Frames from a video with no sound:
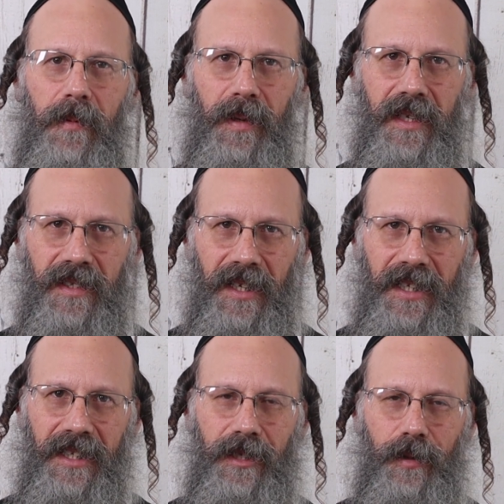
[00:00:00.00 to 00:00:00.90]
but it's an
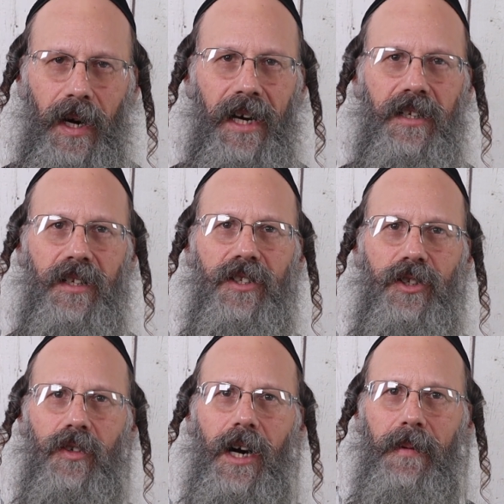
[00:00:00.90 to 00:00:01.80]
easy way to
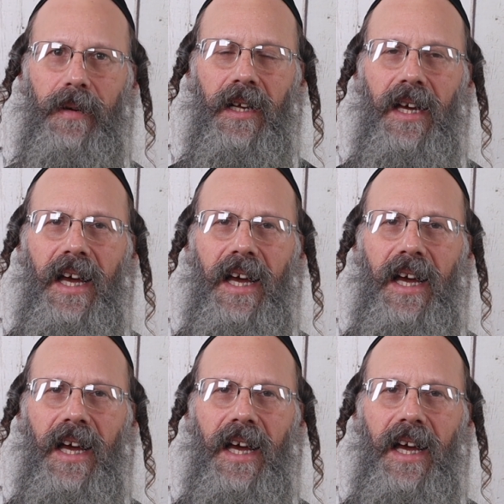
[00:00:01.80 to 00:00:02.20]
describe it